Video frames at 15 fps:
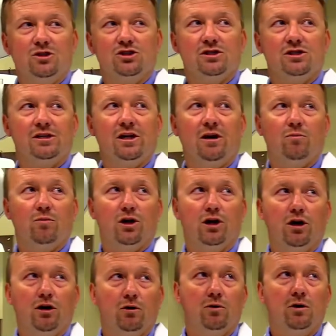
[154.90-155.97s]
rooms,
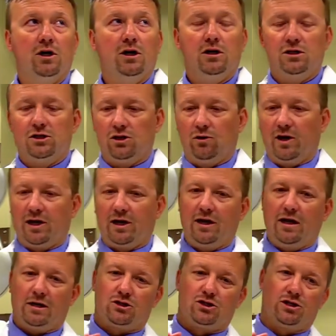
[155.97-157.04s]
um, which has
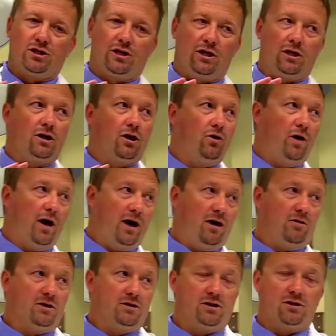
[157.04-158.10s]
specialized imaging
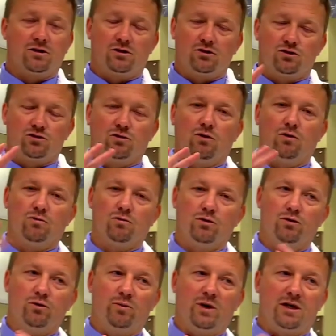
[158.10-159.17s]
equipment in it
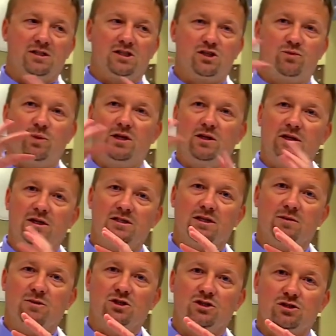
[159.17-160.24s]
that allows us
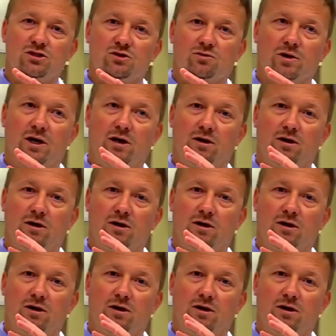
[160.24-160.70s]
while we're doing